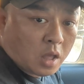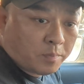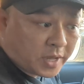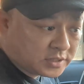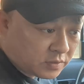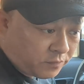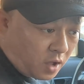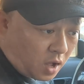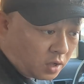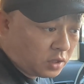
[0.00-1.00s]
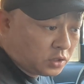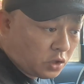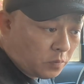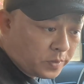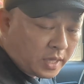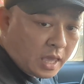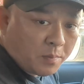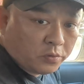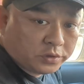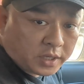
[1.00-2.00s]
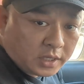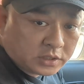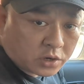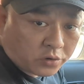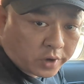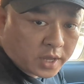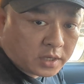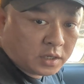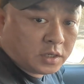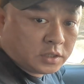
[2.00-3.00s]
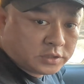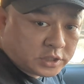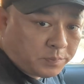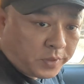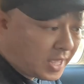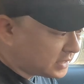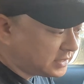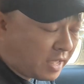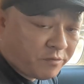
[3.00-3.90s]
Best of all, you'll be able to integrate GPS